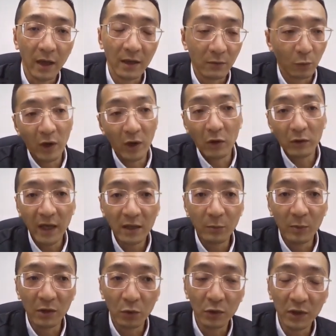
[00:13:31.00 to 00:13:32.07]
Will that
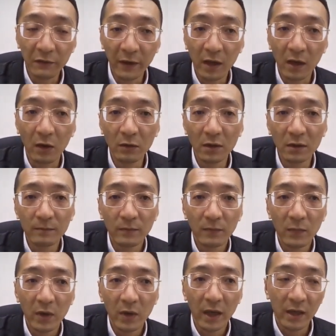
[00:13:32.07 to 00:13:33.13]
be too difficult?
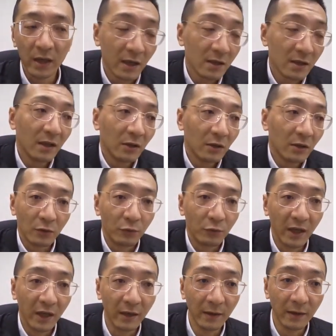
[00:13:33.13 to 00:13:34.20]
And actually not
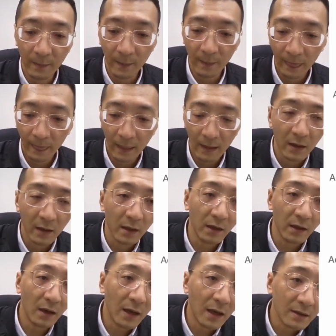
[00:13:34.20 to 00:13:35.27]
really.
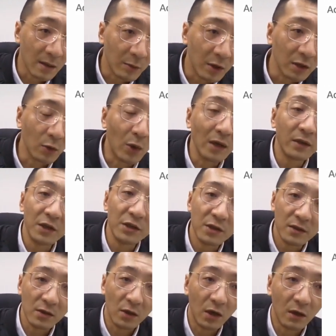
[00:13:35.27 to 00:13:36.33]
There are some
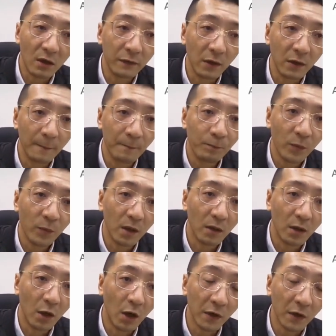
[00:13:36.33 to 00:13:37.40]
advantages
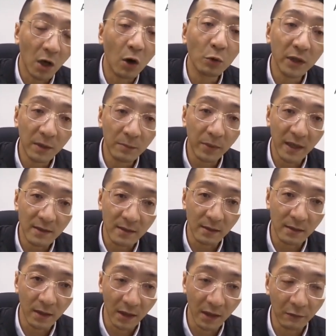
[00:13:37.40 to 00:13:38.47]
of coding-based
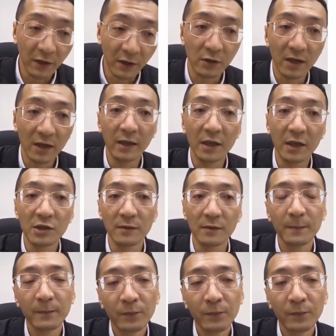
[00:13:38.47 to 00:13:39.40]
data visualization.